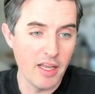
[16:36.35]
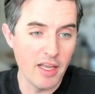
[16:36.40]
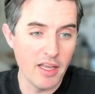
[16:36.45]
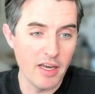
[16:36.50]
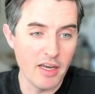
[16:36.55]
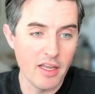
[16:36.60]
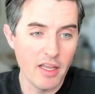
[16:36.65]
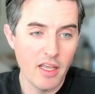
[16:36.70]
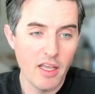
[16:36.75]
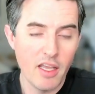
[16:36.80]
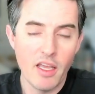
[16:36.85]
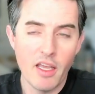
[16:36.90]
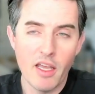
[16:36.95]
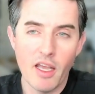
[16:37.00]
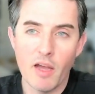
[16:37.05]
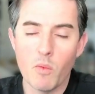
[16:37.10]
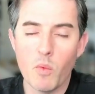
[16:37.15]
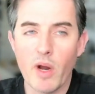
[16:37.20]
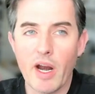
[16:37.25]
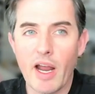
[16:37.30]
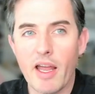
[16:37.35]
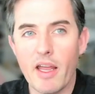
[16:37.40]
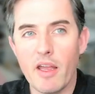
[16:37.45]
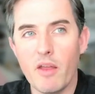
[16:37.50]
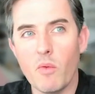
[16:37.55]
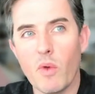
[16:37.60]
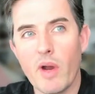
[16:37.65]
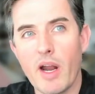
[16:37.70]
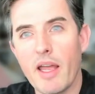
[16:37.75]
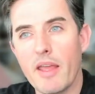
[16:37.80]
And what
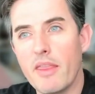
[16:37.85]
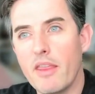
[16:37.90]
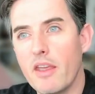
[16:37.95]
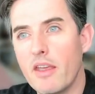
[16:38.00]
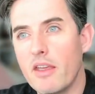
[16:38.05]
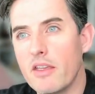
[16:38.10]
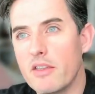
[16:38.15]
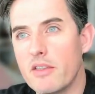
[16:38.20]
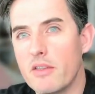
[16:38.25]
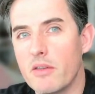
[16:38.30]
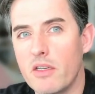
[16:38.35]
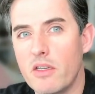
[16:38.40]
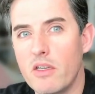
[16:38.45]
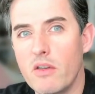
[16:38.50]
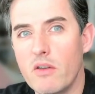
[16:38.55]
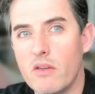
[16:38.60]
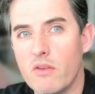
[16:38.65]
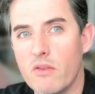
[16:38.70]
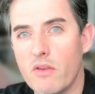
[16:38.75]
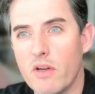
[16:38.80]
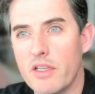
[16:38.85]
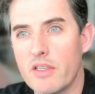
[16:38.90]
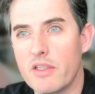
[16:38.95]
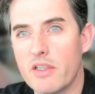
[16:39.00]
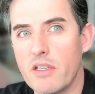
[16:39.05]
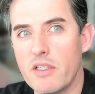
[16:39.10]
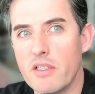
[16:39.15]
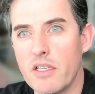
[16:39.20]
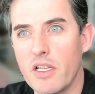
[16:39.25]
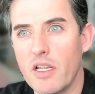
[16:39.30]
I think is a huge risk
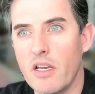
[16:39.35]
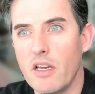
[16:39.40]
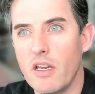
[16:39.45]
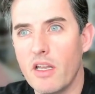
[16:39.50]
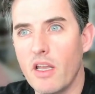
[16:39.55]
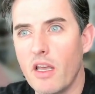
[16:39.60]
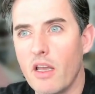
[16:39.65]
is that